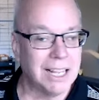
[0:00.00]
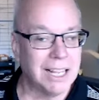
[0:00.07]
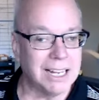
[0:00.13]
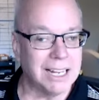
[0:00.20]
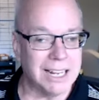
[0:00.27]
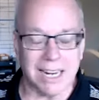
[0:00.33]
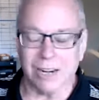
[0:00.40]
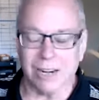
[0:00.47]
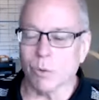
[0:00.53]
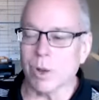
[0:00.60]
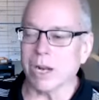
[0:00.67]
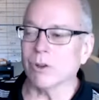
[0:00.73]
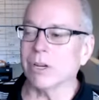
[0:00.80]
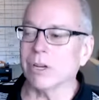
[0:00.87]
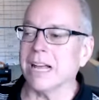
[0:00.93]
and I don't want
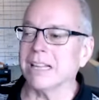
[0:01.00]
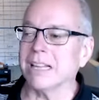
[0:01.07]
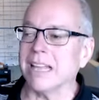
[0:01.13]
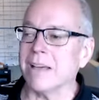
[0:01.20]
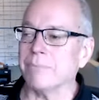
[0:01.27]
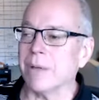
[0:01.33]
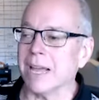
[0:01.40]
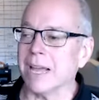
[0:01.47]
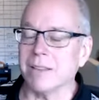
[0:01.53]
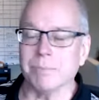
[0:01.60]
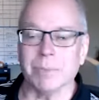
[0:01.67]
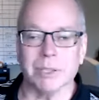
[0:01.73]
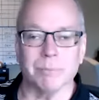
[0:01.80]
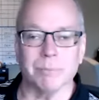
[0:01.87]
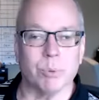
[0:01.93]
to go down that path.
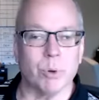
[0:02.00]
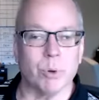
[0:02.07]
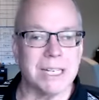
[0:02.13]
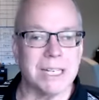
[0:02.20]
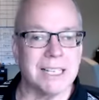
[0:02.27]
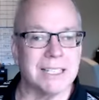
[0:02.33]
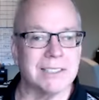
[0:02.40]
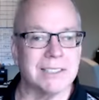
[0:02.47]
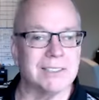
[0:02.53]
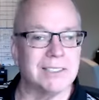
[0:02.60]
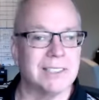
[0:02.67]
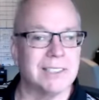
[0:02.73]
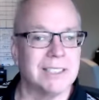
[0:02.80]
But the point is